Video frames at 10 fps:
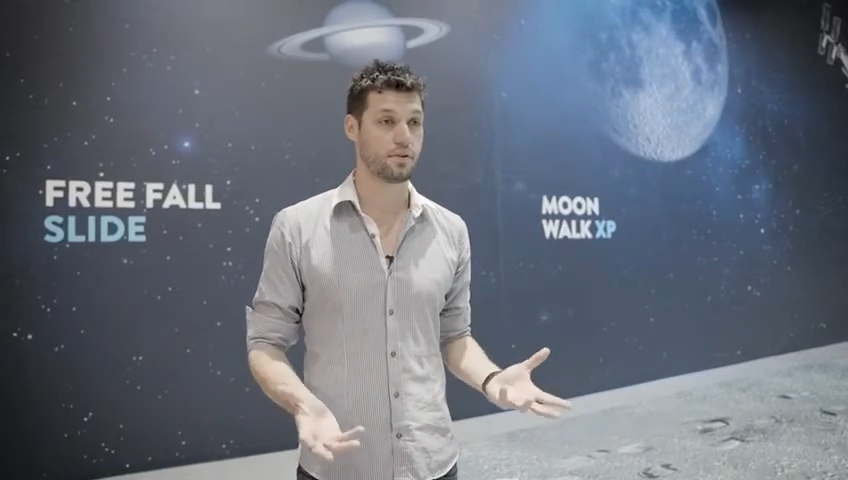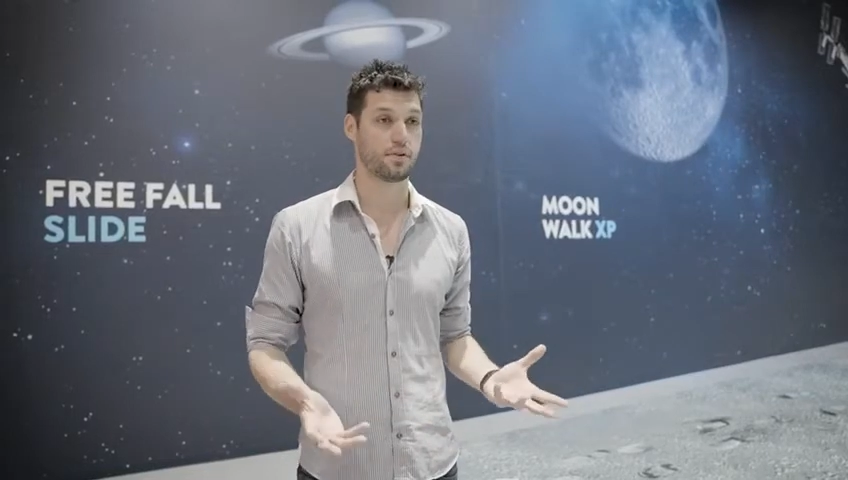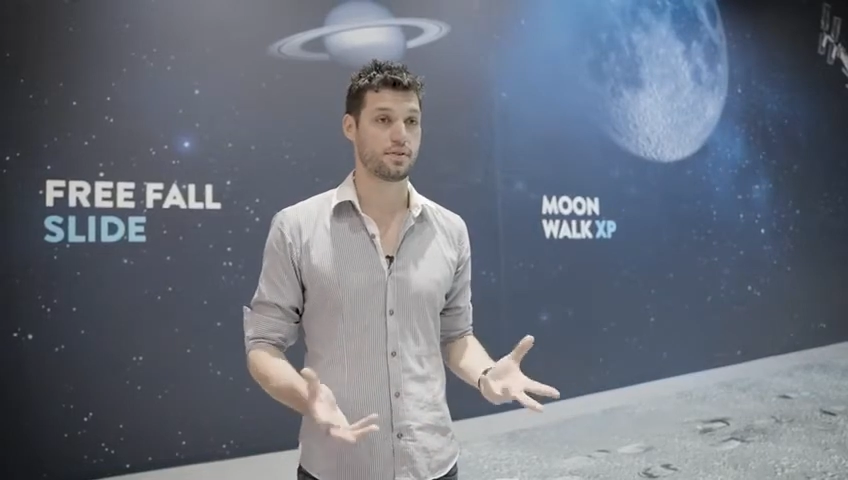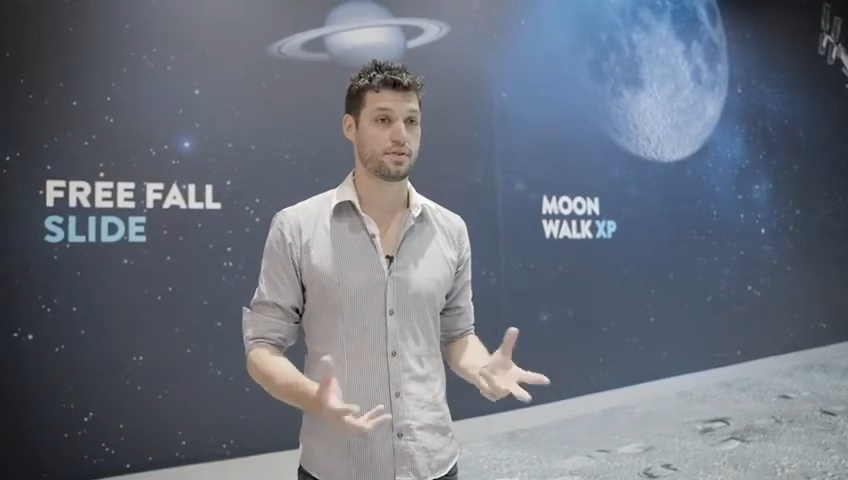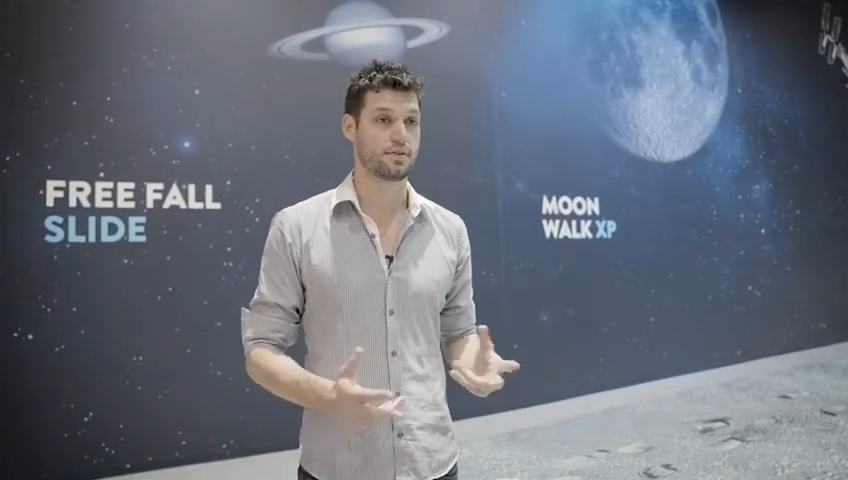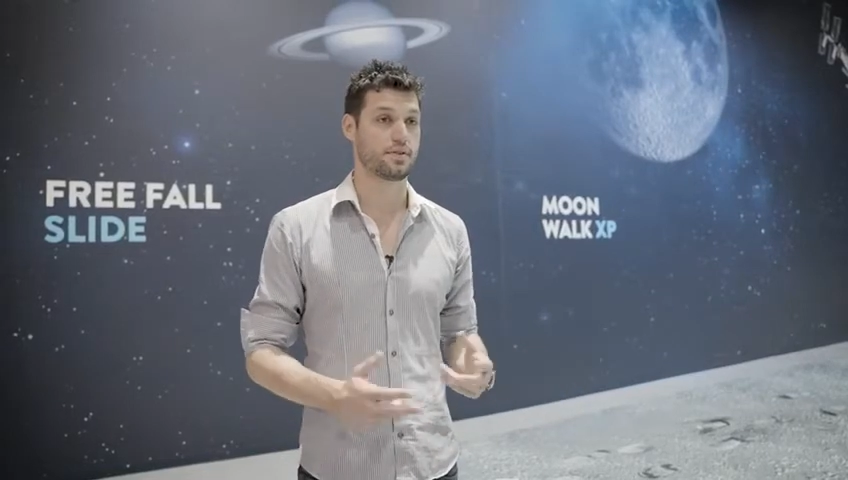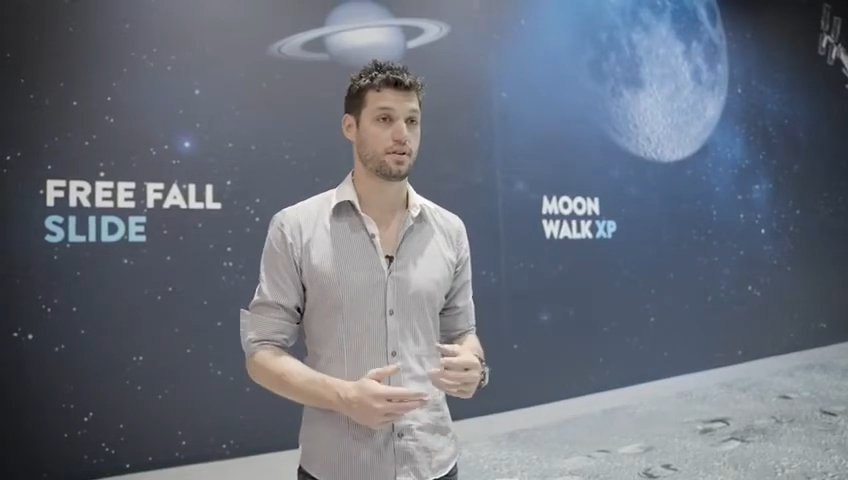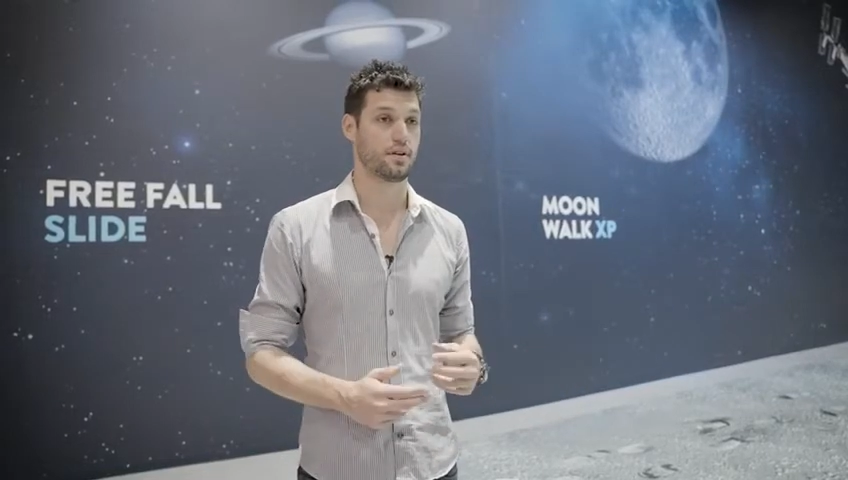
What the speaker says: course,